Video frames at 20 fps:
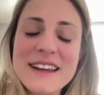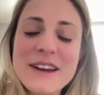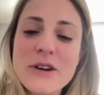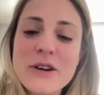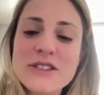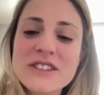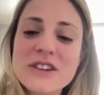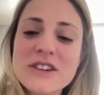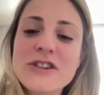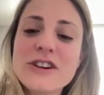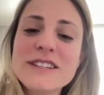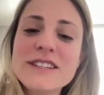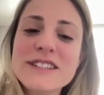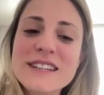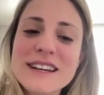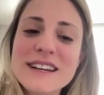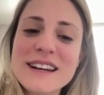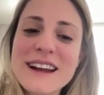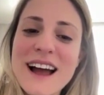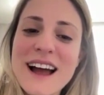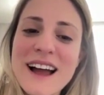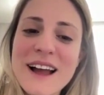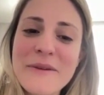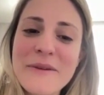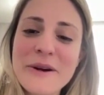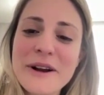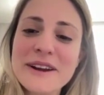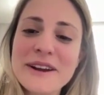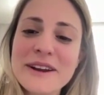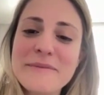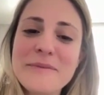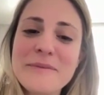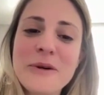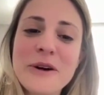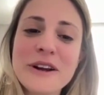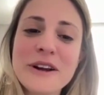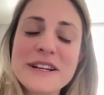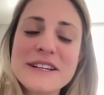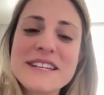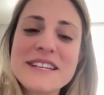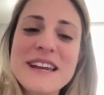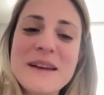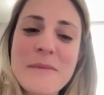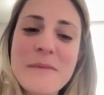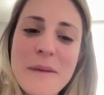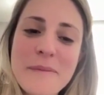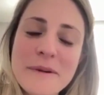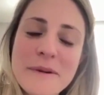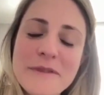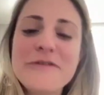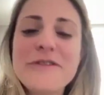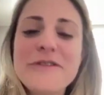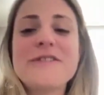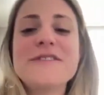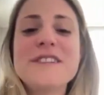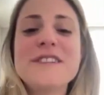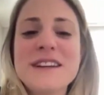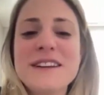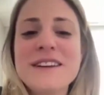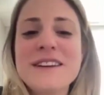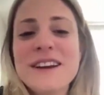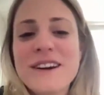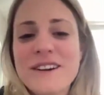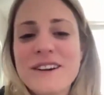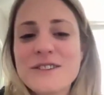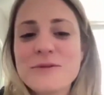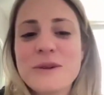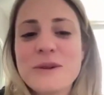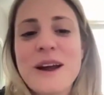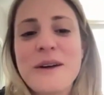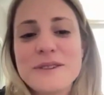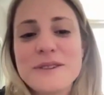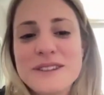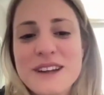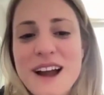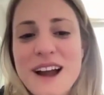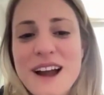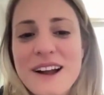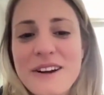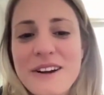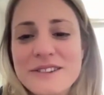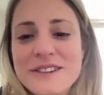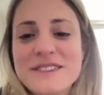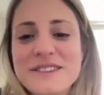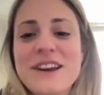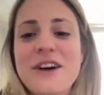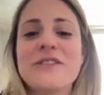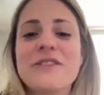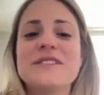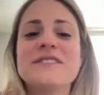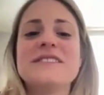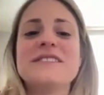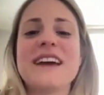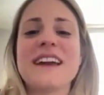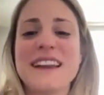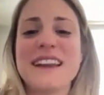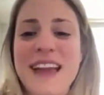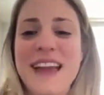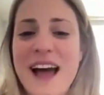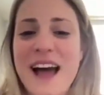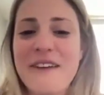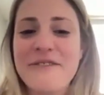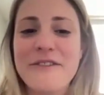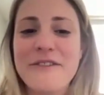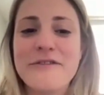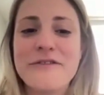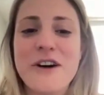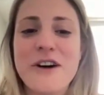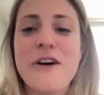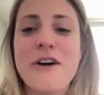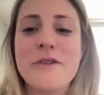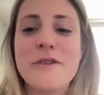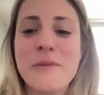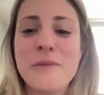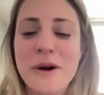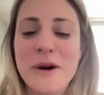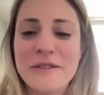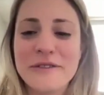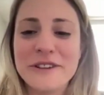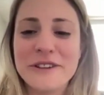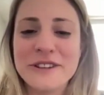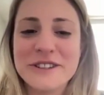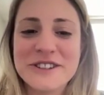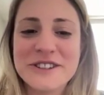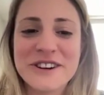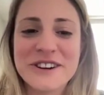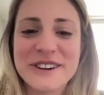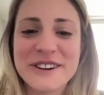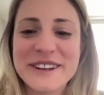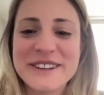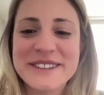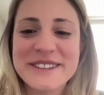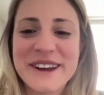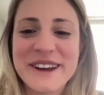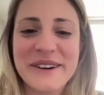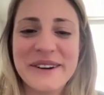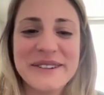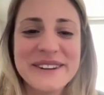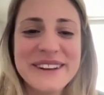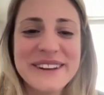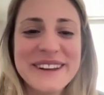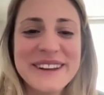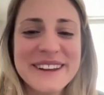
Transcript: He goes, Kristen and I, we're gonna we're gonna team up in fifteen years when I retire to tell the second half of of The Marvelous Journey. So